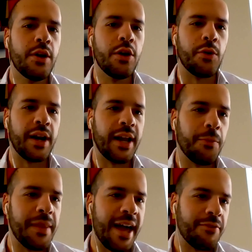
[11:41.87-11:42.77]
who can
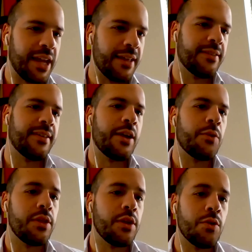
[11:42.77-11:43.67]
help navigate the site
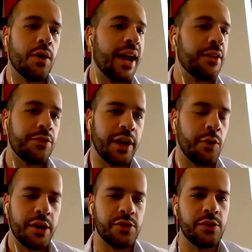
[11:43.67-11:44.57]
with you or answer any
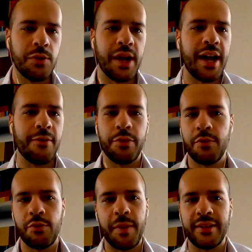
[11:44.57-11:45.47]
questions you have with
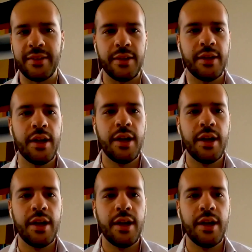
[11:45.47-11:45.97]
respect to